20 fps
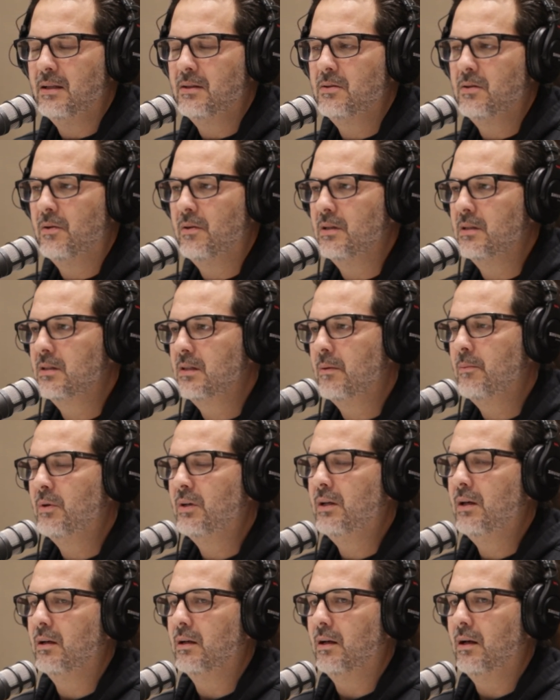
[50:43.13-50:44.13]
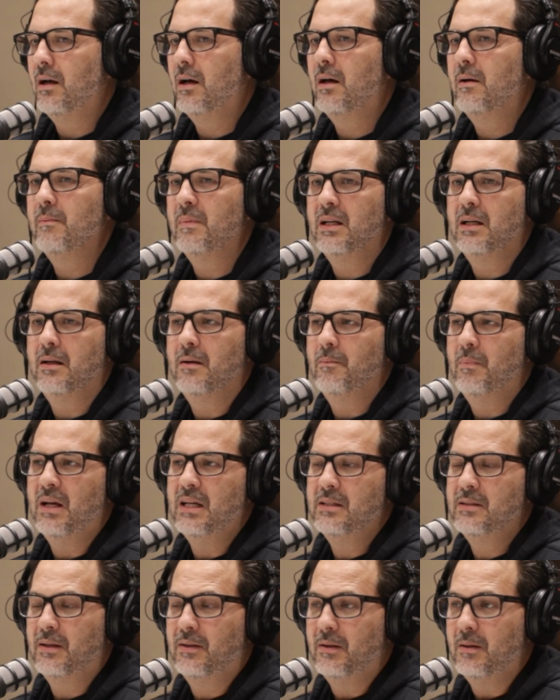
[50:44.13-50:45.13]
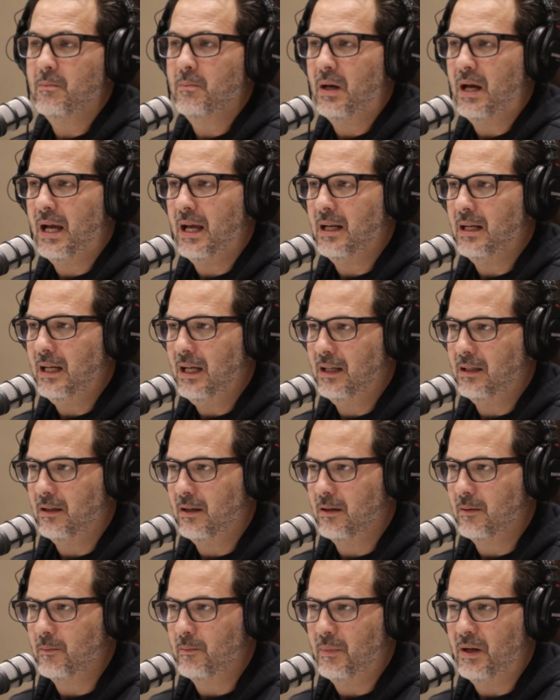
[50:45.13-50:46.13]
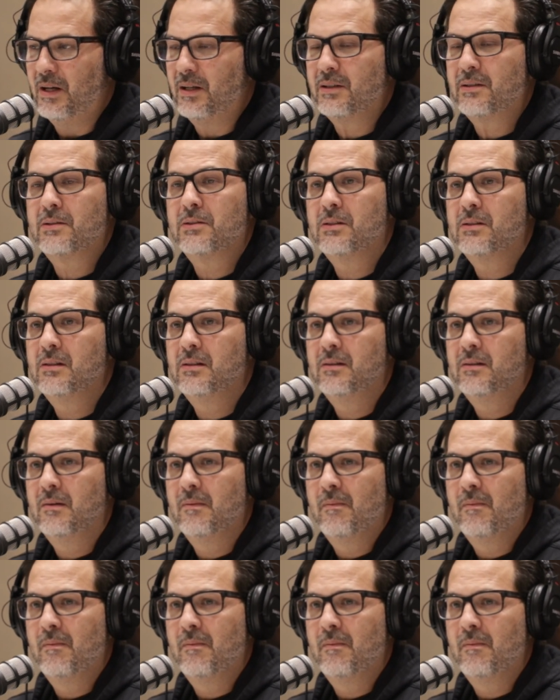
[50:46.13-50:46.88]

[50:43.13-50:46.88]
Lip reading: it so that someone can come in and basically buy an income box,